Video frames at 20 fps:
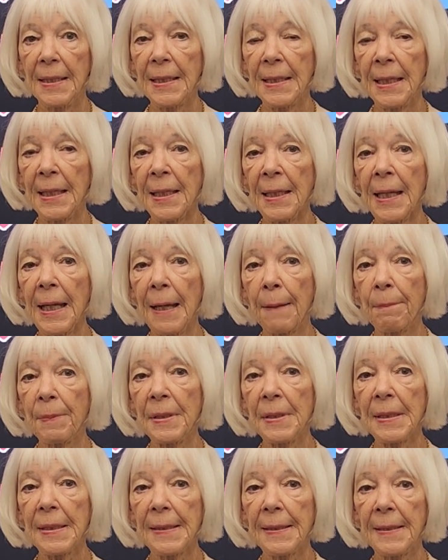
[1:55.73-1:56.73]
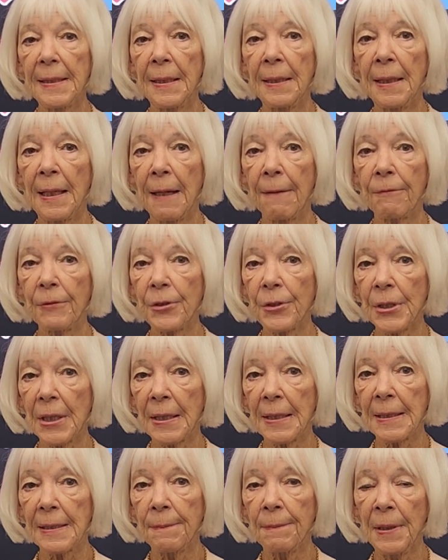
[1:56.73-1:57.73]
Dan happened to see an
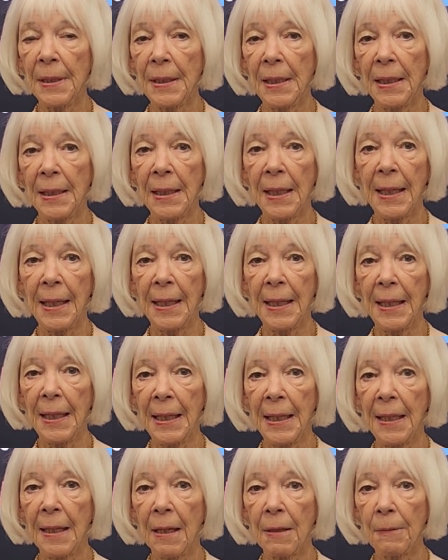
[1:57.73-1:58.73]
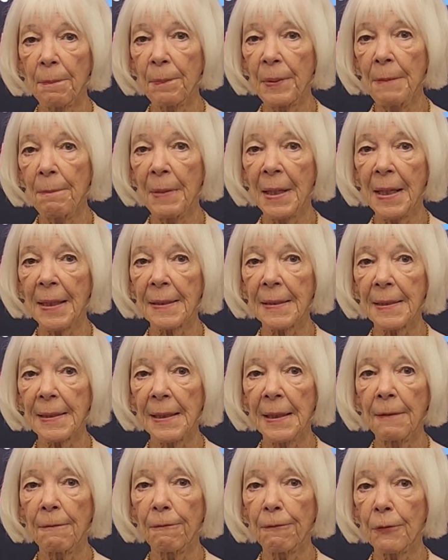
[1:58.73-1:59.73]
advertisement in AARP
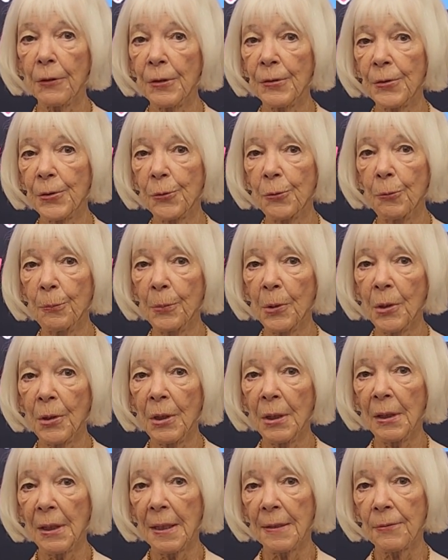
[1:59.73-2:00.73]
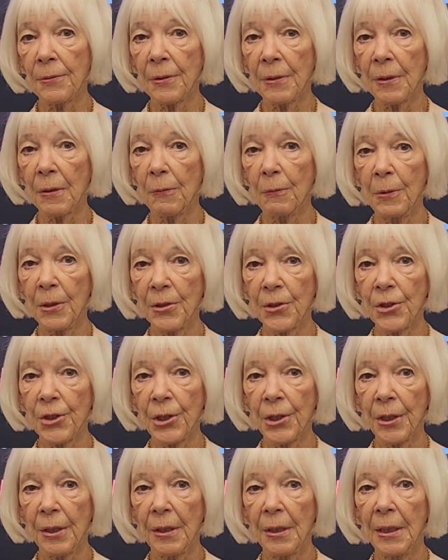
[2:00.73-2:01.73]
magazine for a Zoomer electric
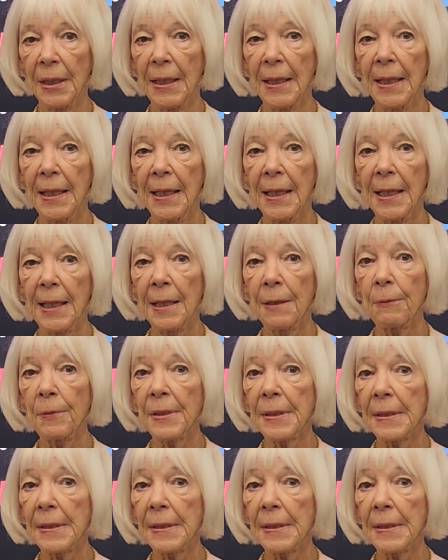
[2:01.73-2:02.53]
wheelchair. It